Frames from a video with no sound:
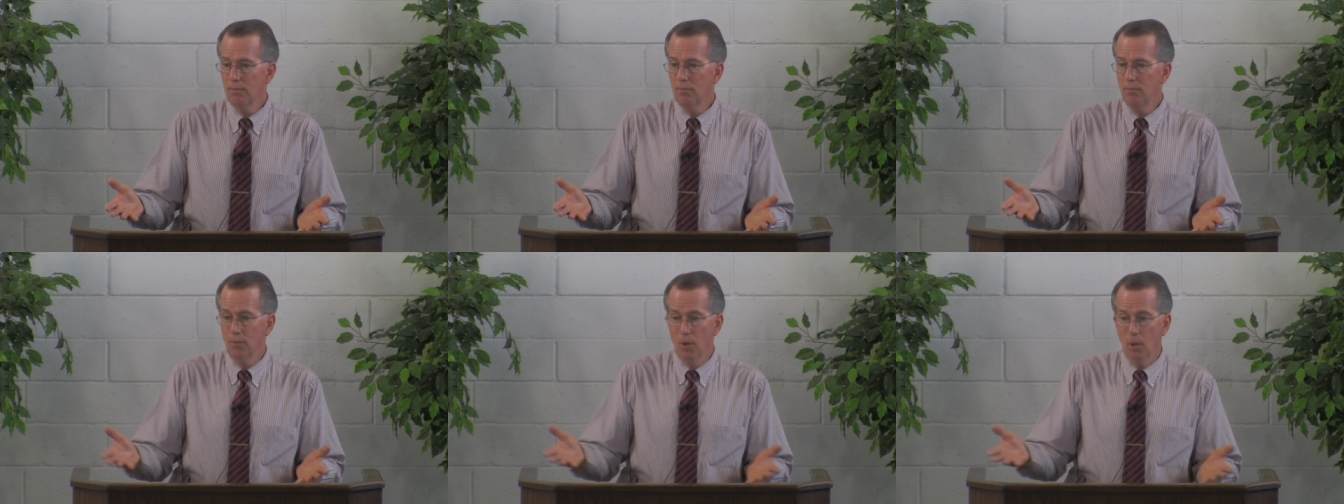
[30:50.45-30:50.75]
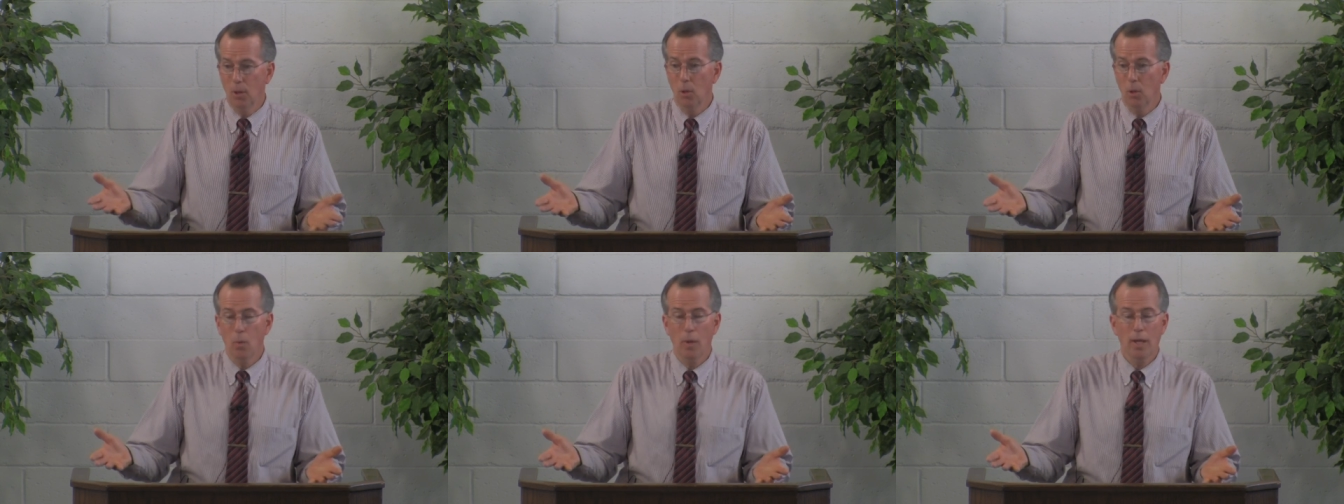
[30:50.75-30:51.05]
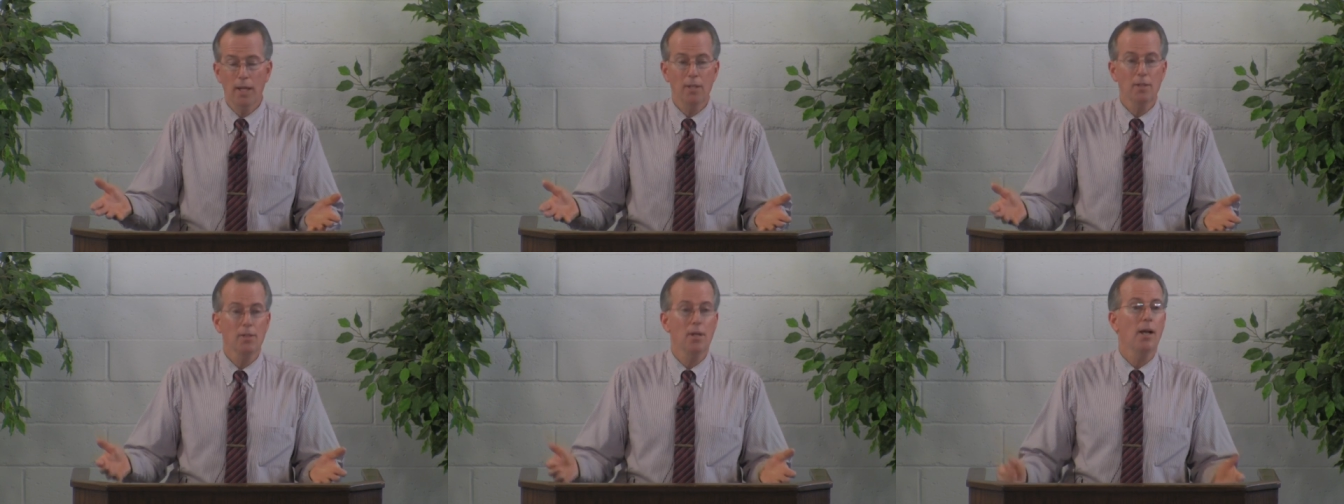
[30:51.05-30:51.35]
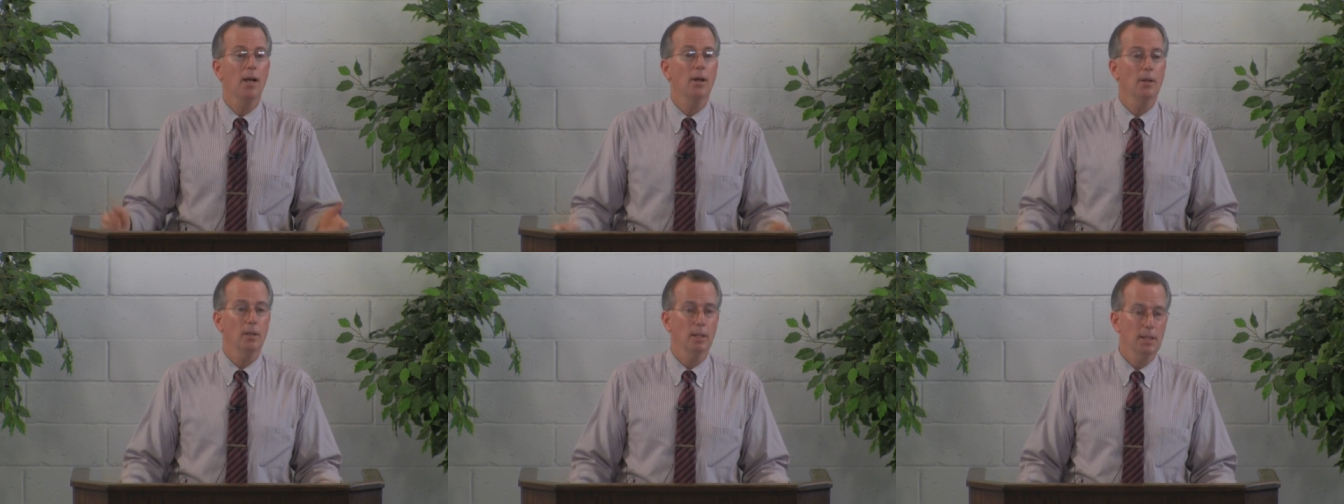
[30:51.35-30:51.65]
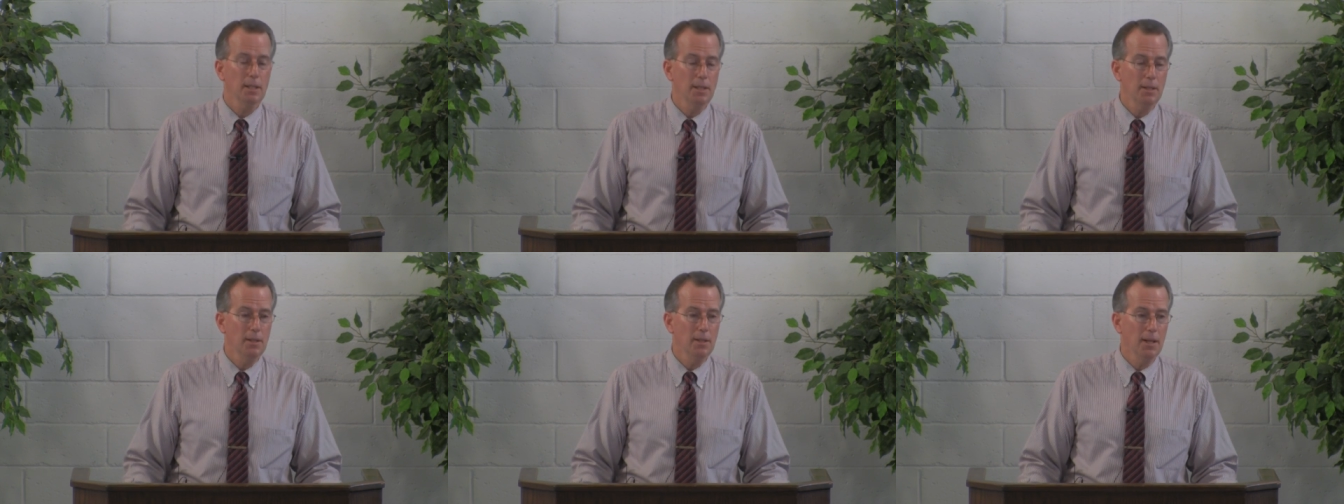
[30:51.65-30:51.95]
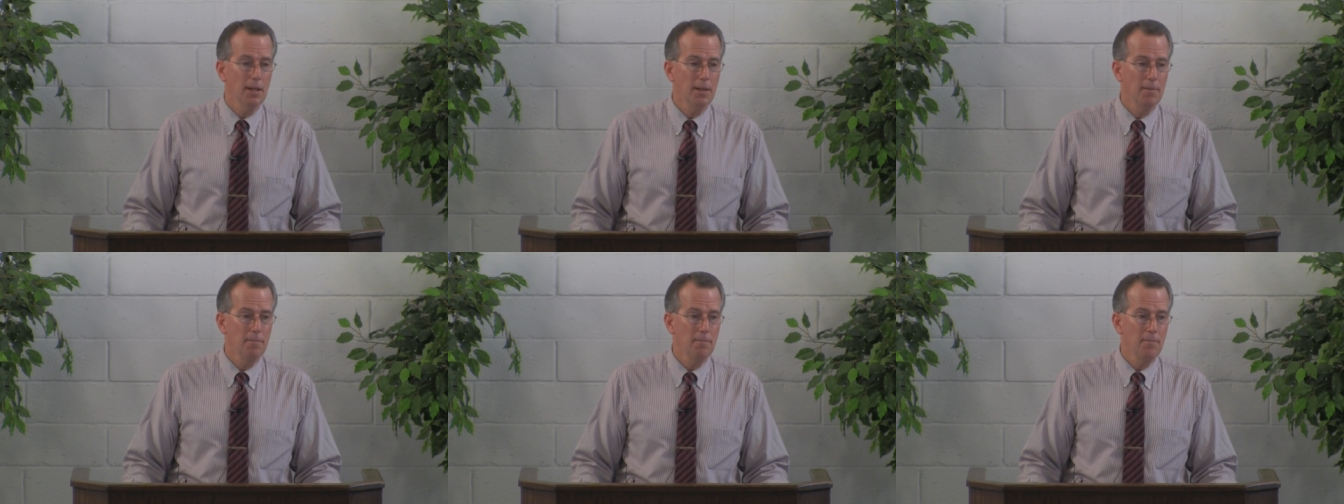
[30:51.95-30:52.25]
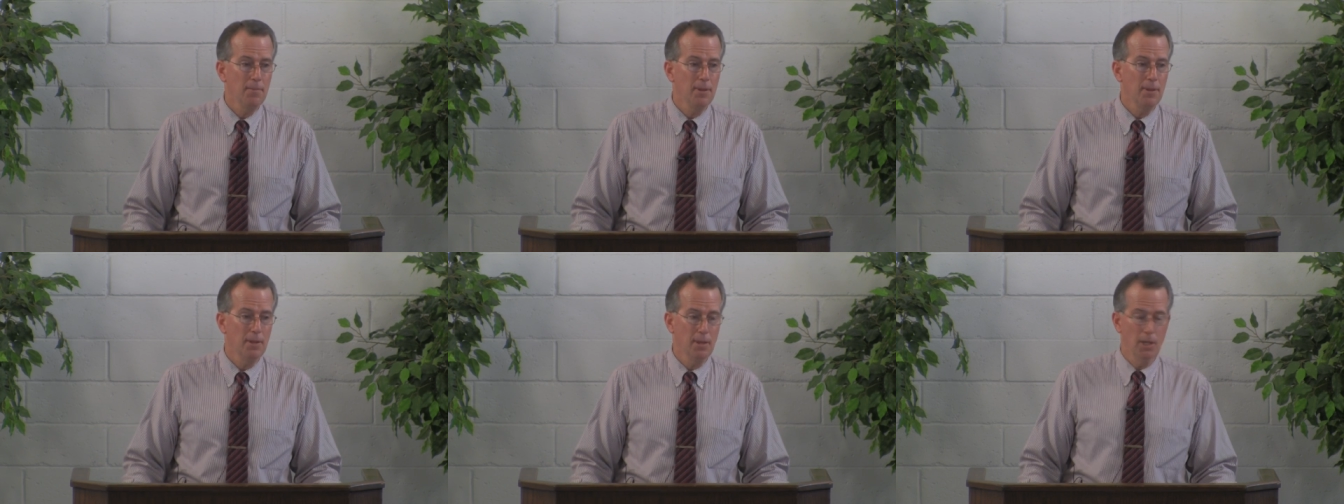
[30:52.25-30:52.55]
fall away entirely, did they?
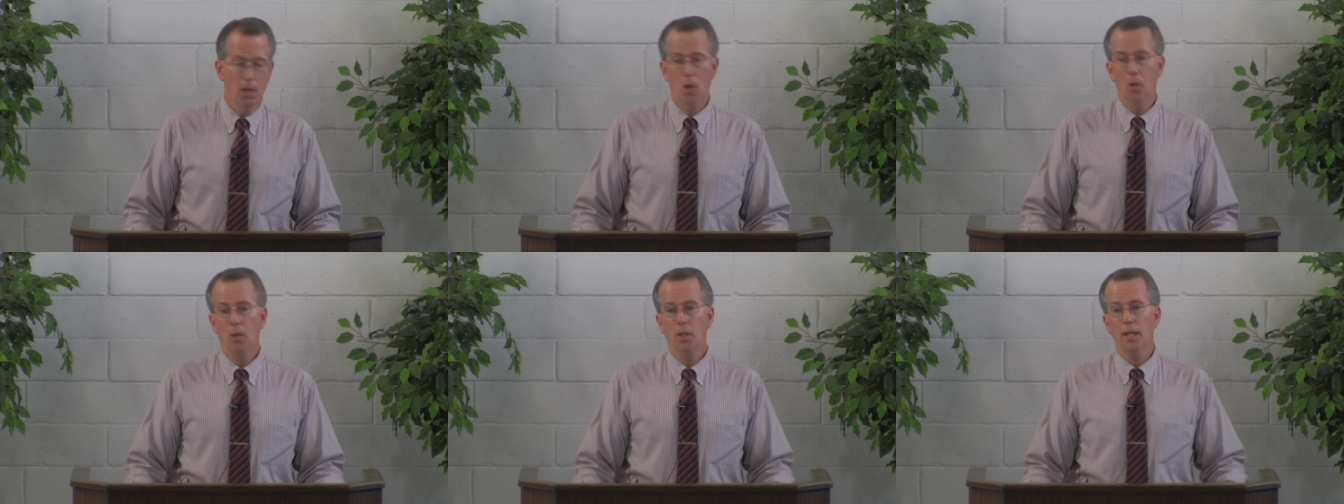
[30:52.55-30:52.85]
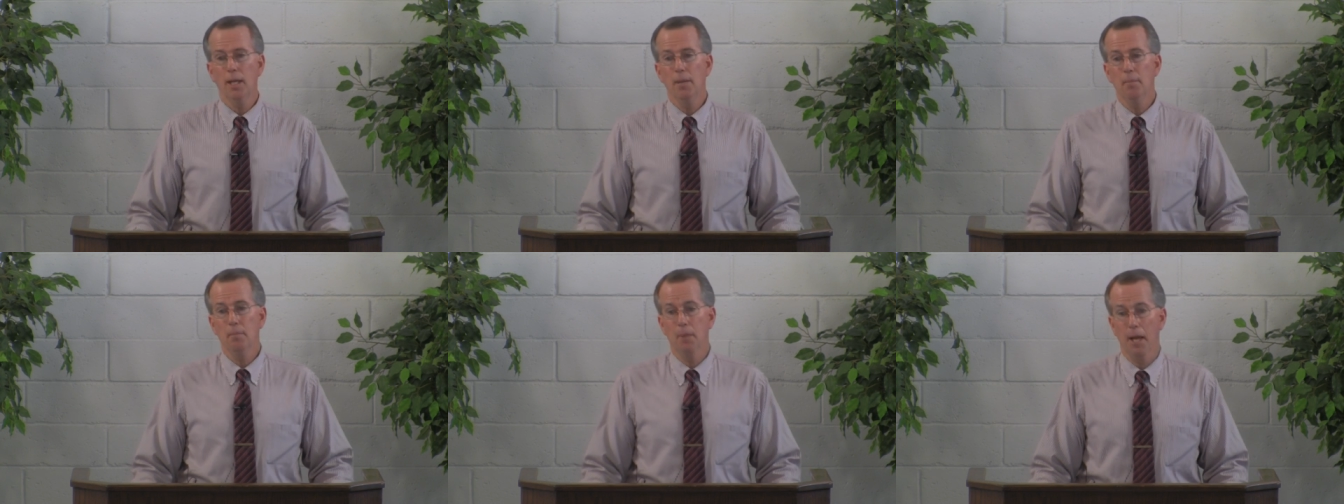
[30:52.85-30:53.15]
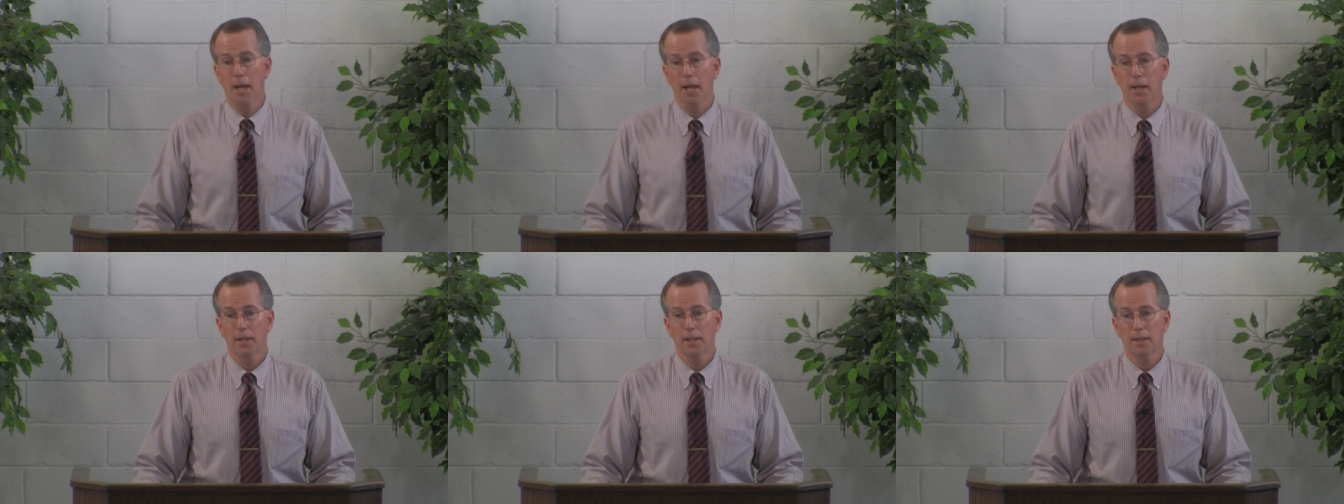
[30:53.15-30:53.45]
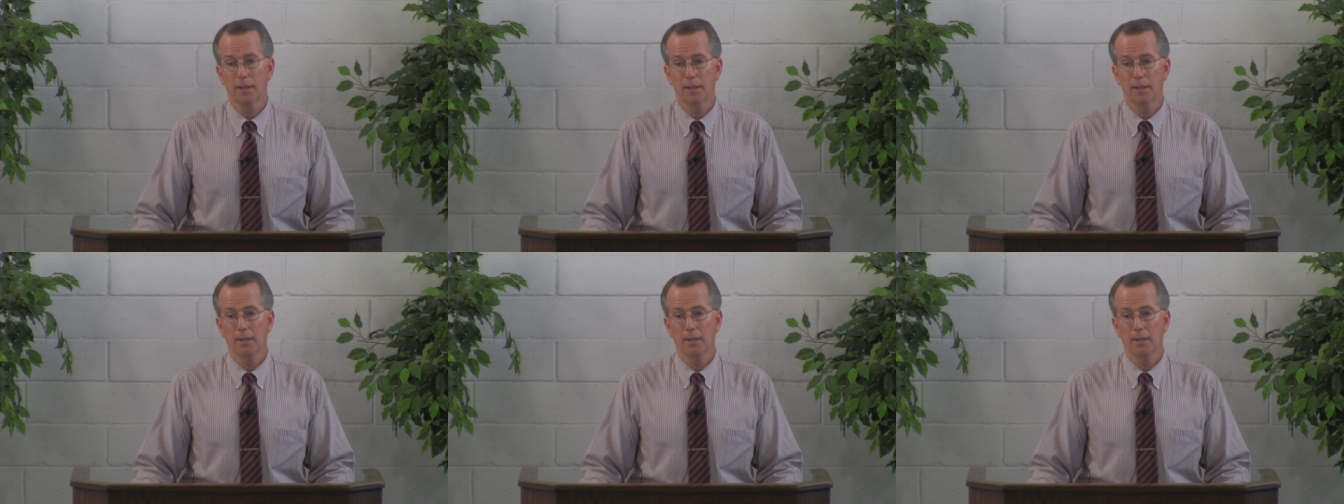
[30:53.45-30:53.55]
They all came back.